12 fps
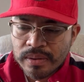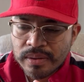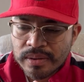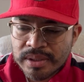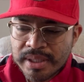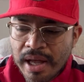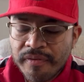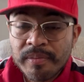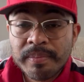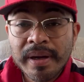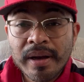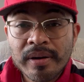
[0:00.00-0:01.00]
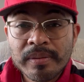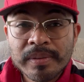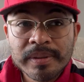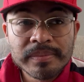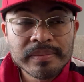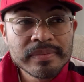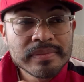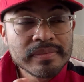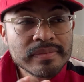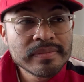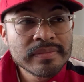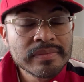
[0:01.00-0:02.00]
Self-empowerment.
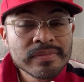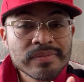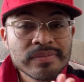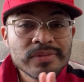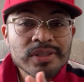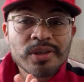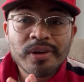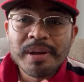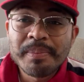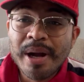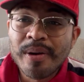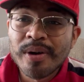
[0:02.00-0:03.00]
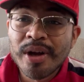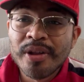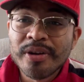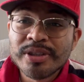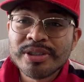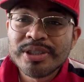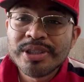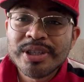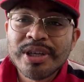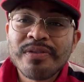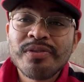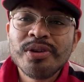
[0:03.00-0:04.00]
You can only empower others
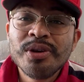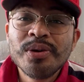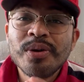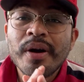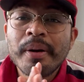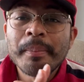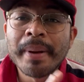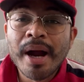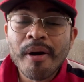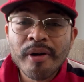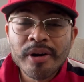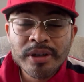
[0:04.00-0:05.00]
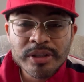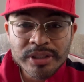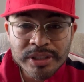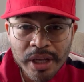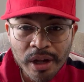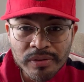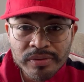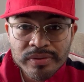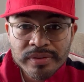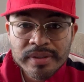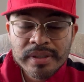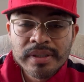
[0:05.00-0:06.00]
if you are empowered yourself.
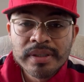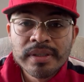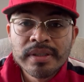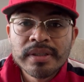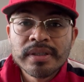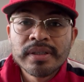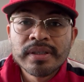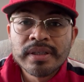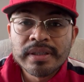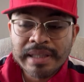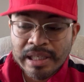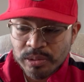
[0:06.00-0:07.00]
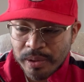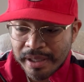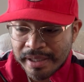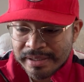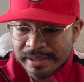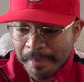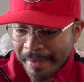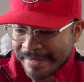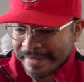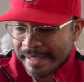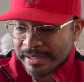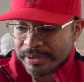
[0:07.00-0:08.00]
That's why it makes
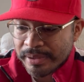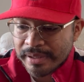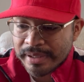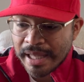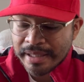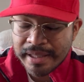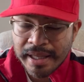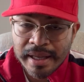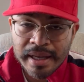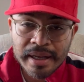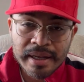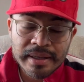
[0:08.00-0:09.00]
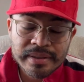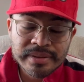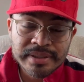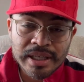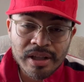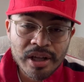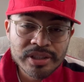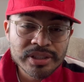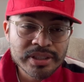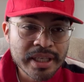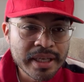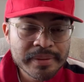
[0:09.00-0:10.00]
sense that the
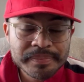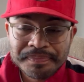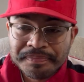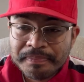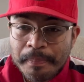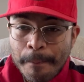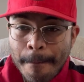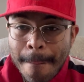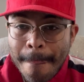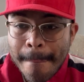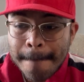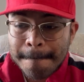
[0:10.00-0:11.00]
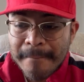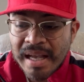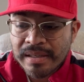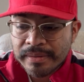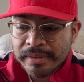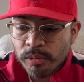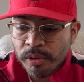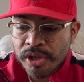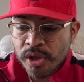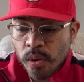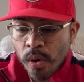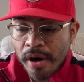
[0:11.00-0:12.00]
psychologist said, when
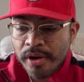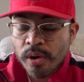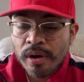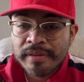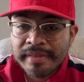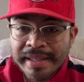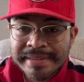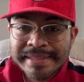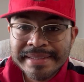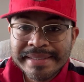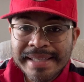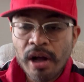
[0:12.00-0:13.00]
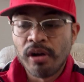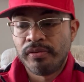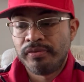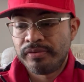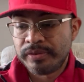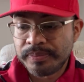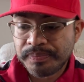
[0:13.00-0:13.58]
you are your authentic self,